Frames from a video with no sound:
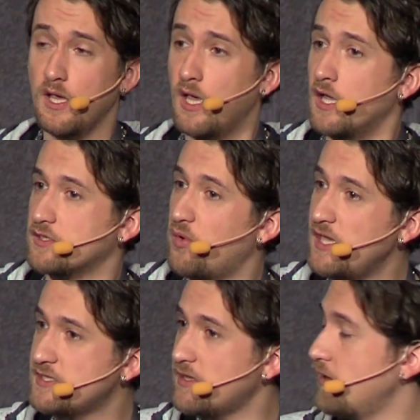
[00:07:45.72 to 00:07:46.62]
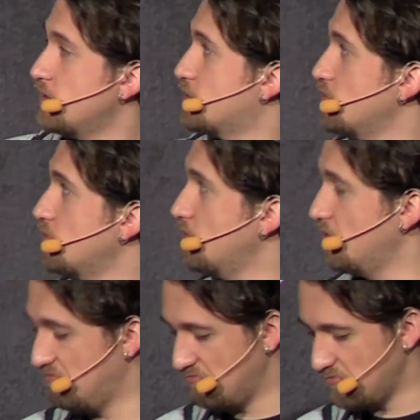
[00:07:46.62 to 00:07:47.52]
So I started to
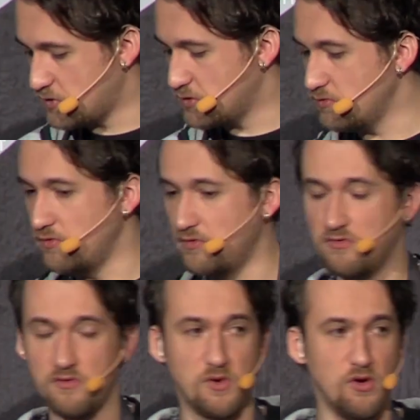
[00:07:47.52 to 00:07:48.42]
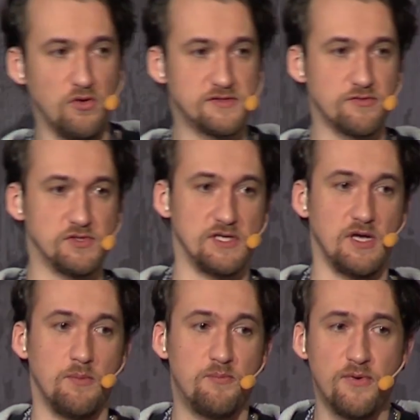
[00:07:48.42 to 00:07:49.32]
go through
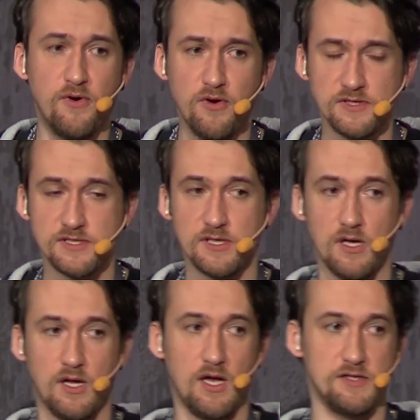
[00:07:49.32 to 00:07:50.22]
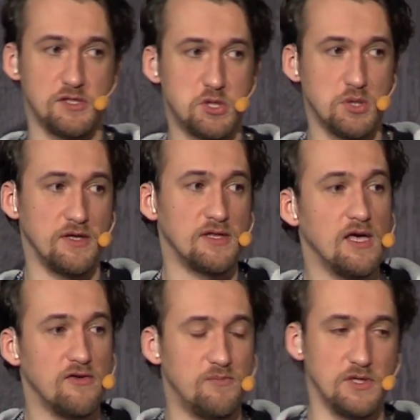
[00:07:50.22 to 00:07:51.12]
the ports that shotgun
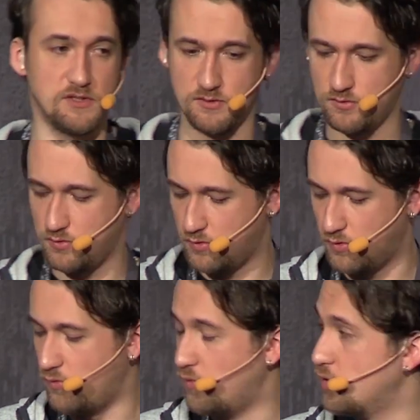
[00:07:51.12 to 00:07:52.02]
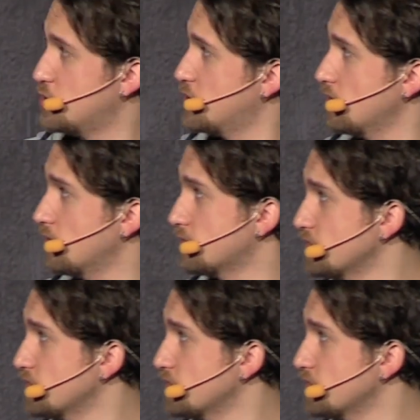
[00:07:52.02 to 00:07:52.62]
gave me to watch through